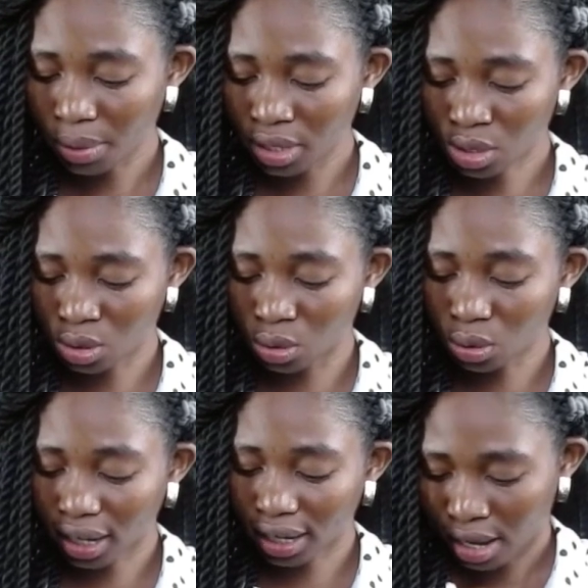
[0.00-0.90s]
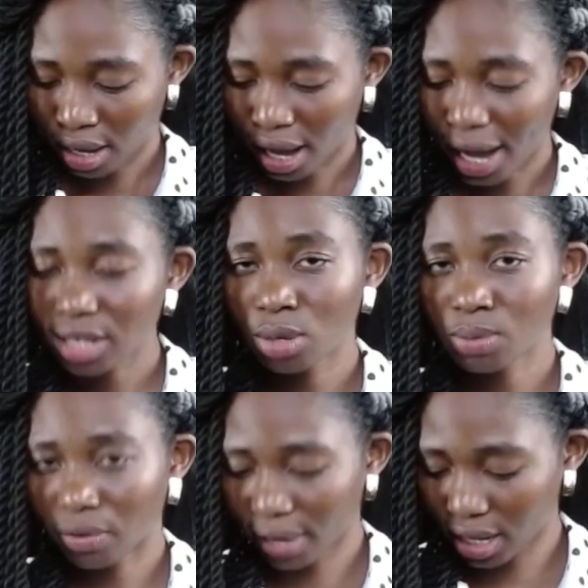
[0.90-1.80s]
to look at atoms of
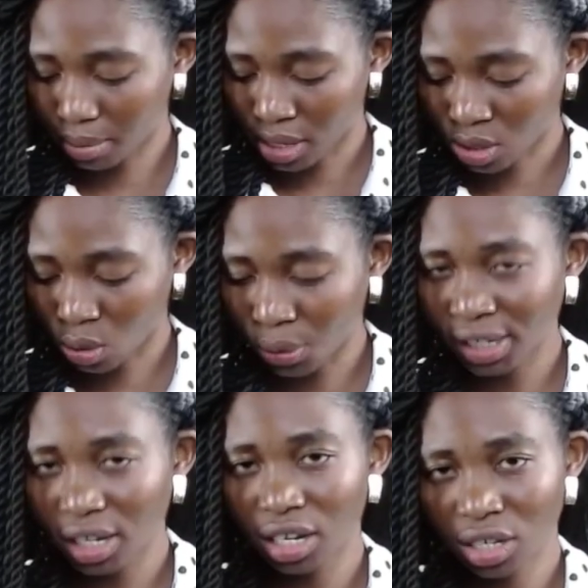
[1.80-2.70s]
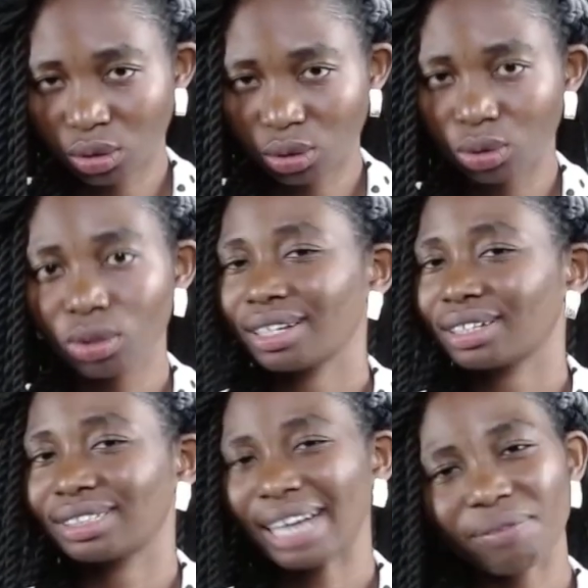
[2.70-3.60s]
elements going into
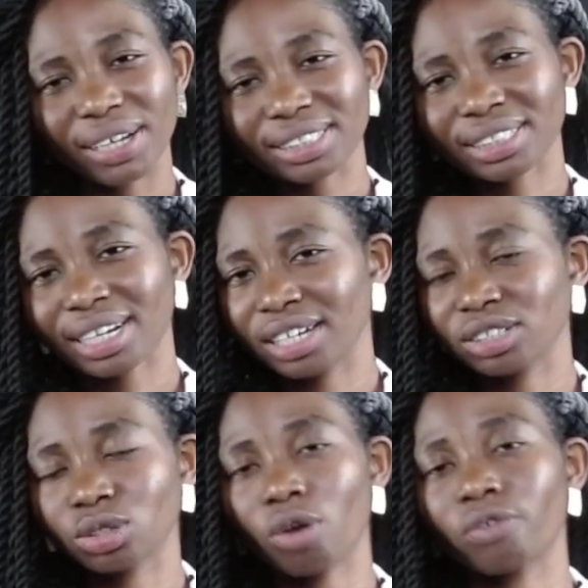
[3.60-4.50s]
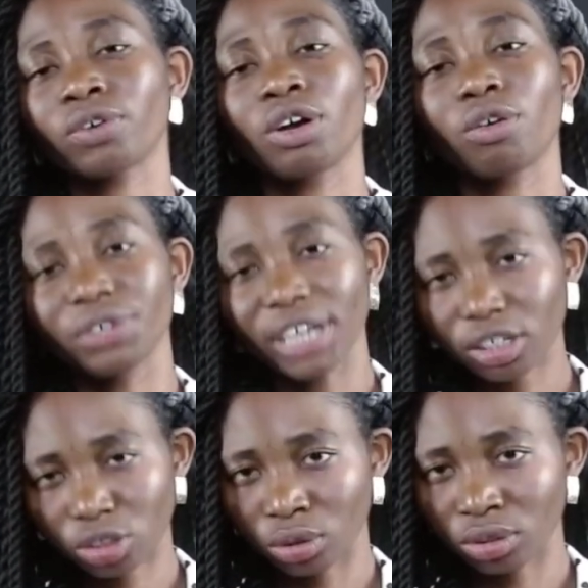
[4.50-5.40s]
diverse kinds of
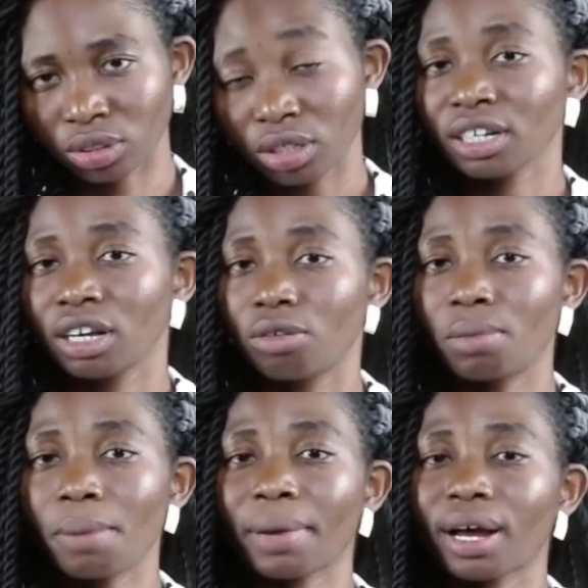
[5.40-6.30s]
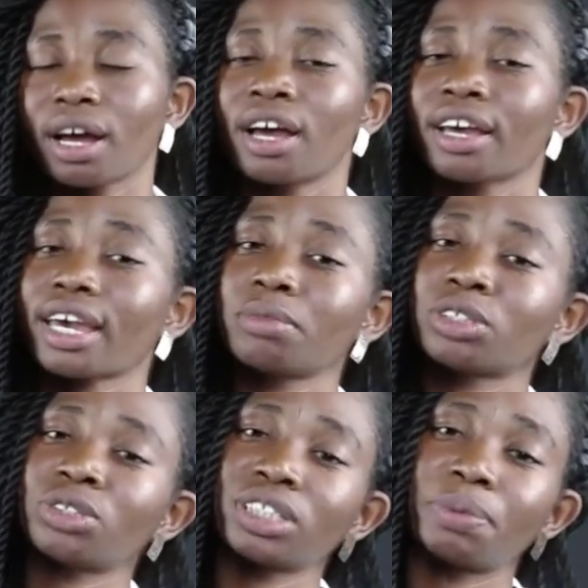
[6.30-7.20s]
reactions. Remember, chemistry
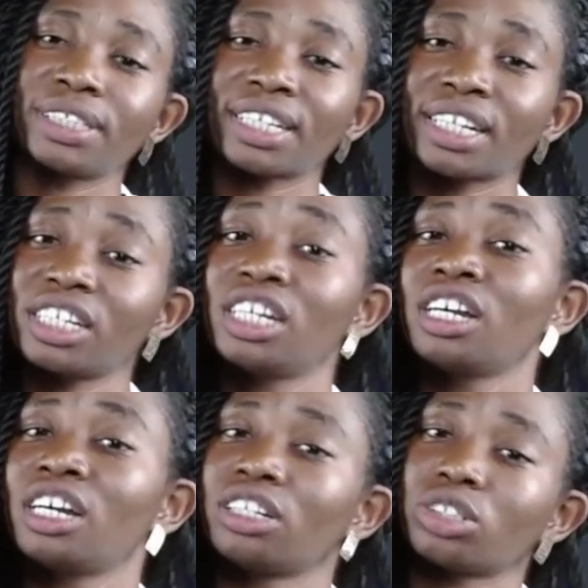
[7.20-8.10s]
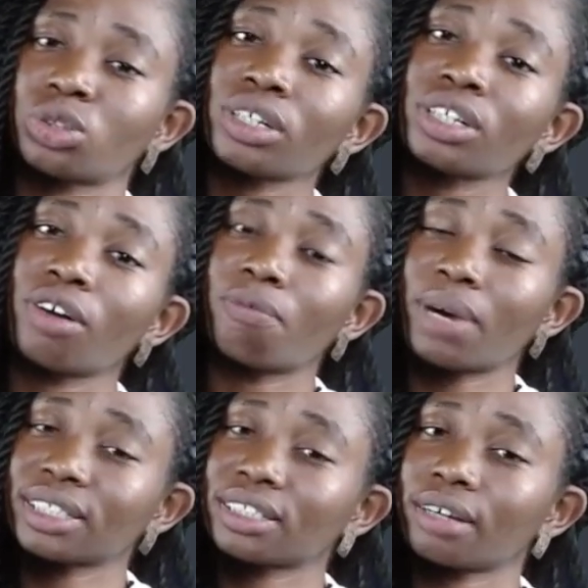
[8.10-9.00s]
is basically the study of
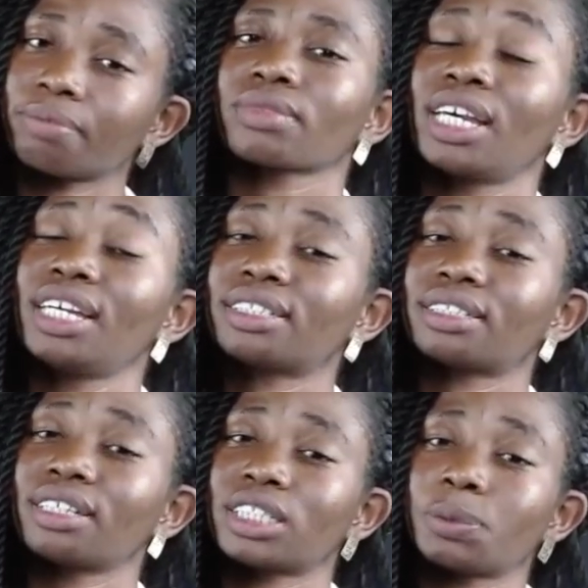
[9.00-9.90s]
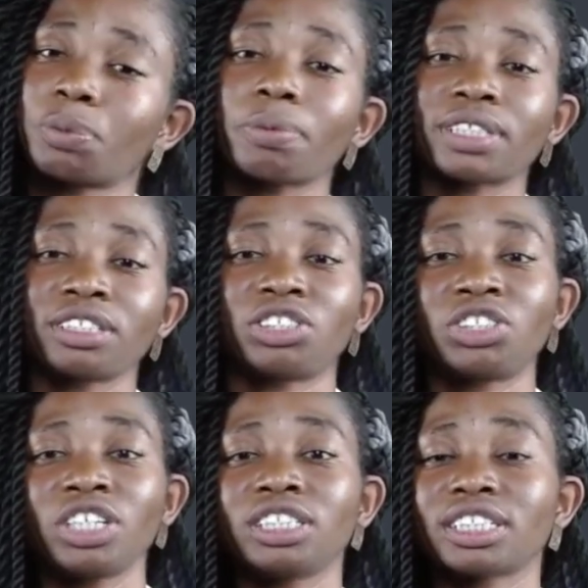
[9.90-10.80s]
matter, its states, properties,
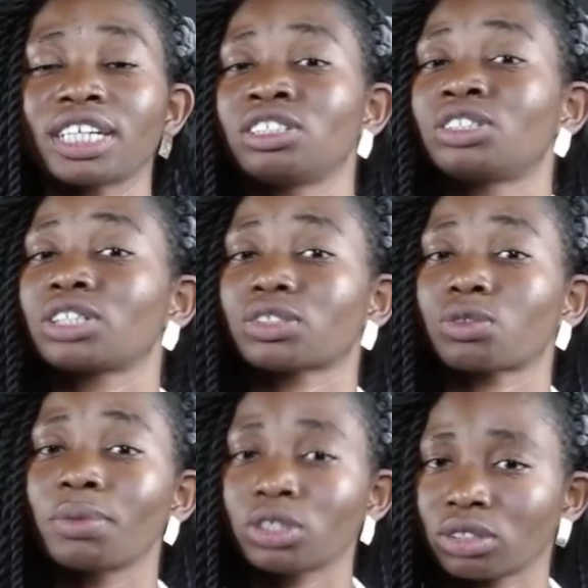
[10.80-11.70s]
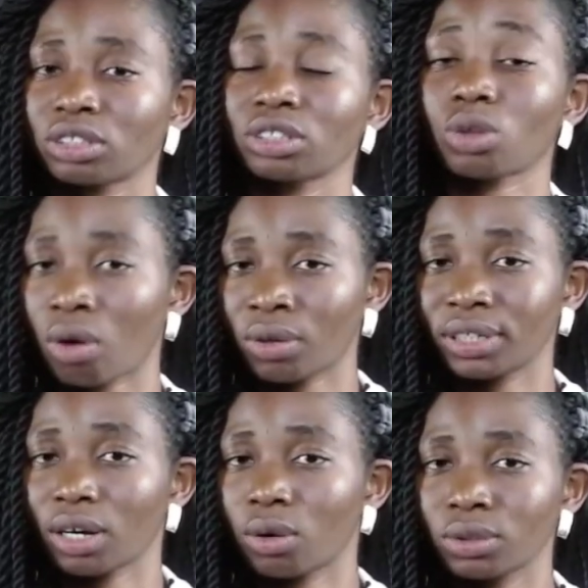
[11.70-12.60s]
changes, and the transformations it
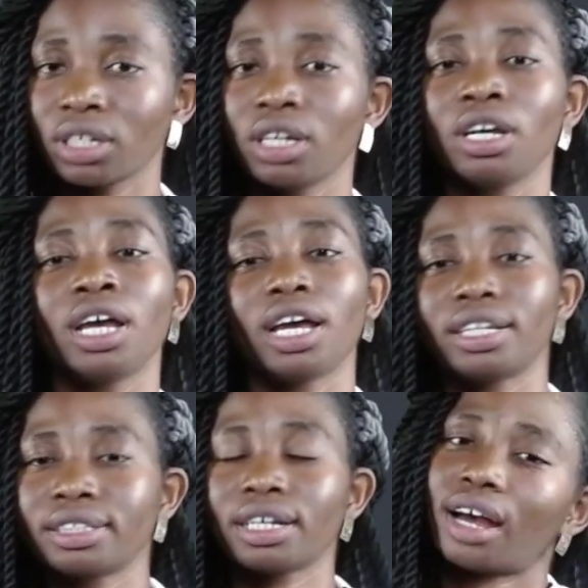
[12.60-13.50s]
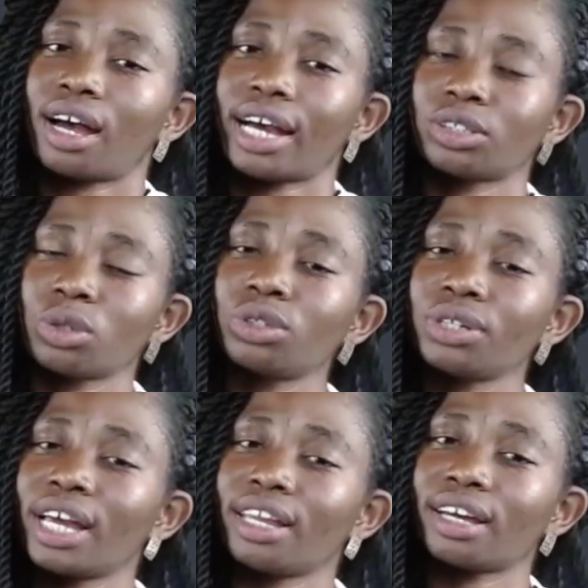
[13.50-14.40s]
undergoes. And I told you
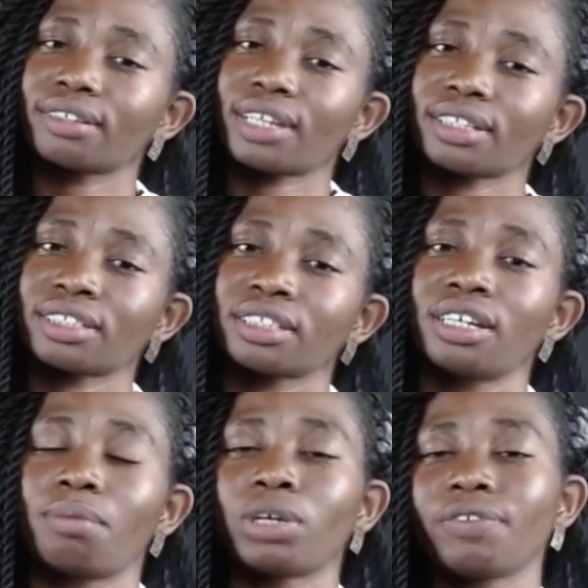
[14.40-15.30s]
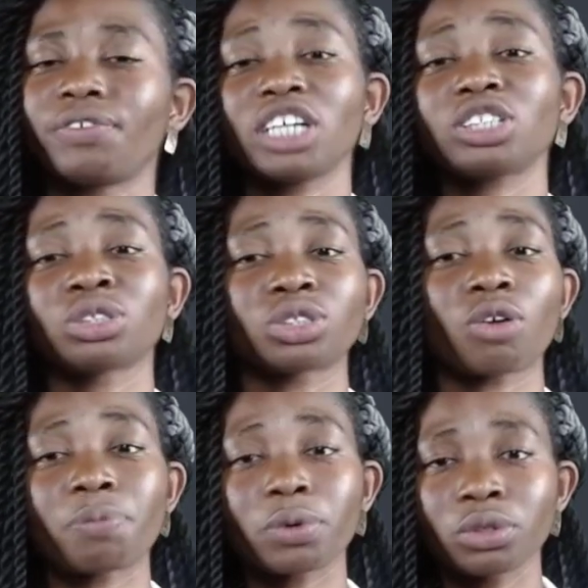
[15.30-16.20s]
earlier that modifications of
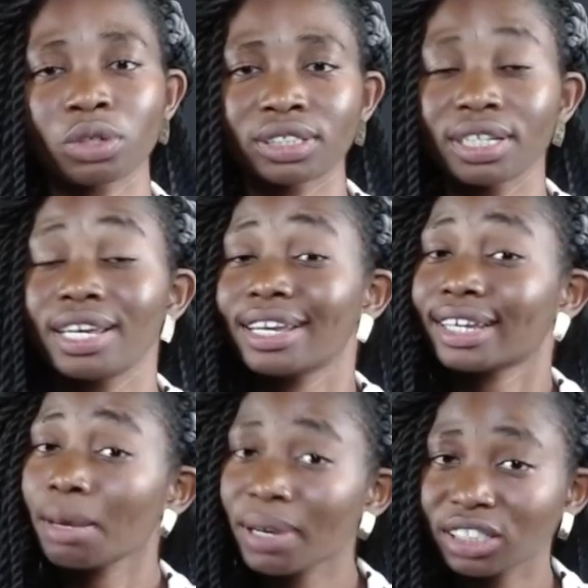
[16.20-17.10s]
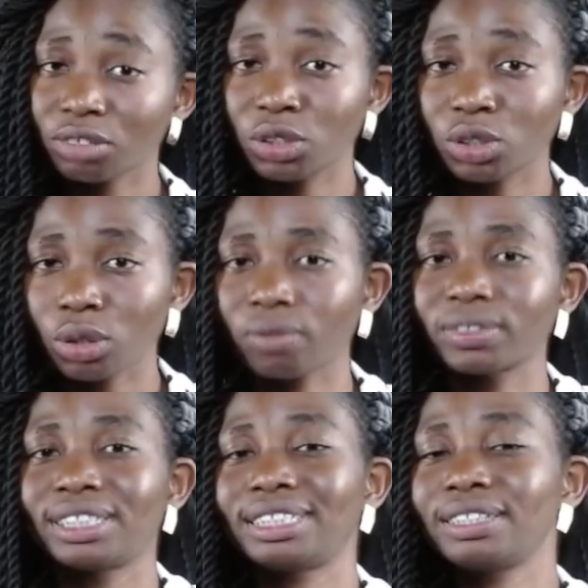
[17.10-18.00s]
products came as a result
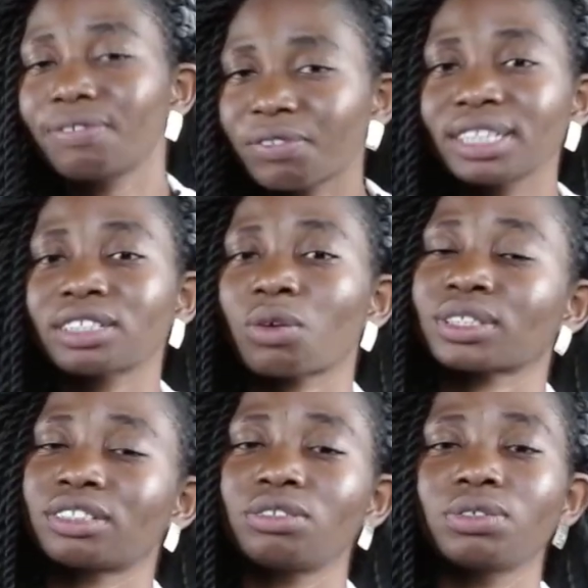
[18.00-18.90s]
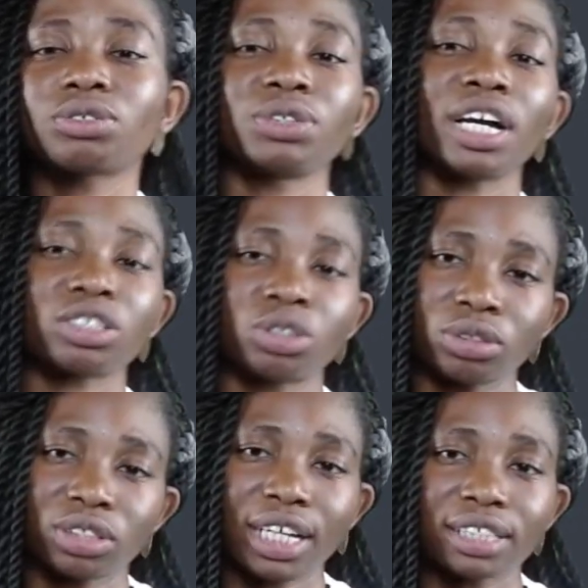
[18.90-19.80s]
of different or series reactions
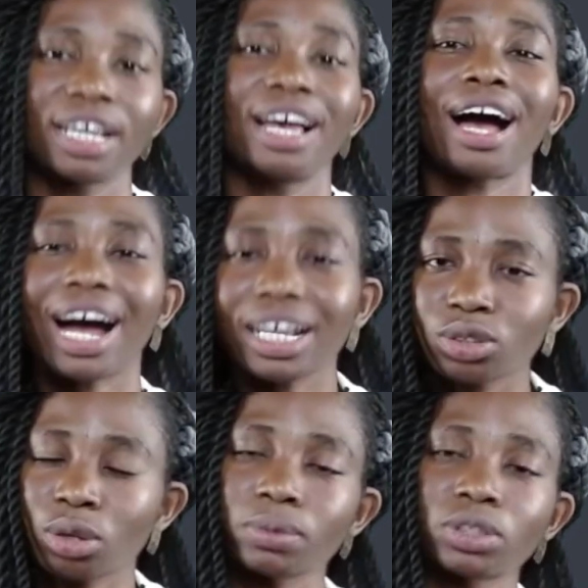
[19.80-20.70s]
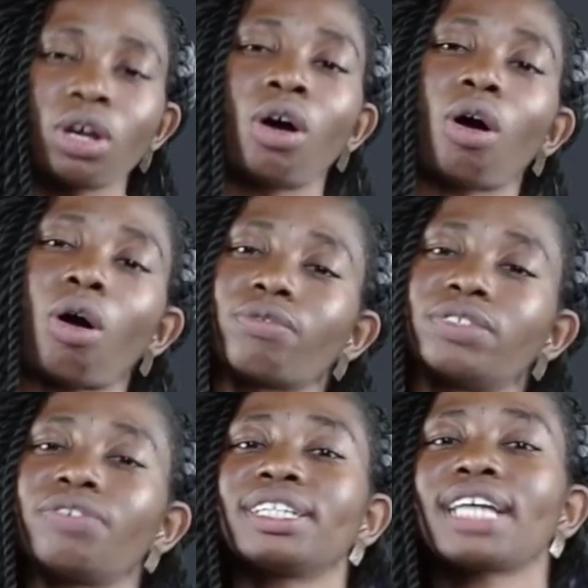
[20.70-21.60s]
that atoms of
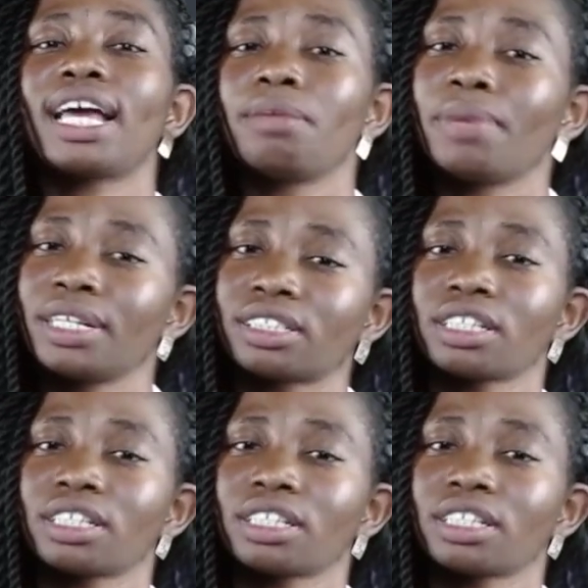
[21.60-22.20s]
different elements